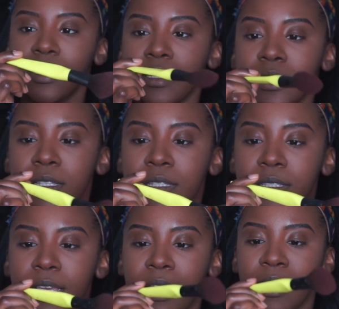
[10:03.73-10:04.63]
This
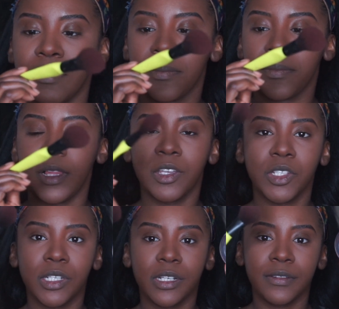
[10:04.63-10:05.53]
is a
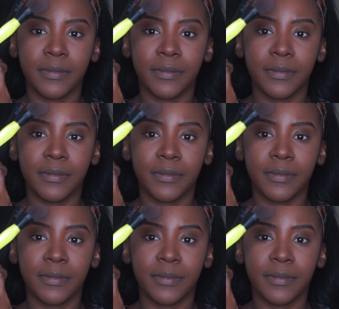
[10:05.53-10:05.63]
blusher